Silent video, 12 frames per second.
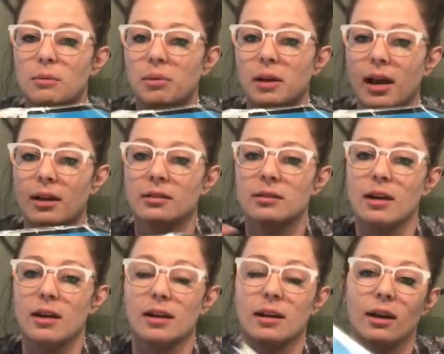
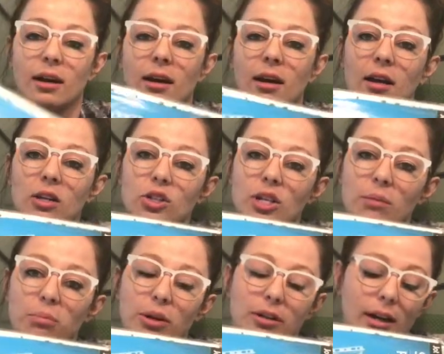plastic sheet
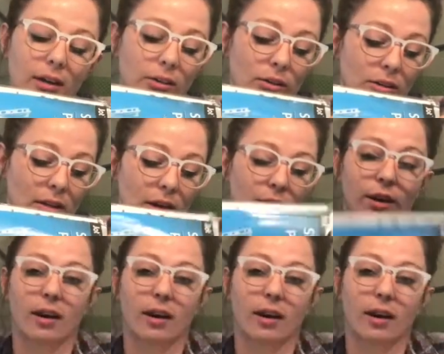protectors here.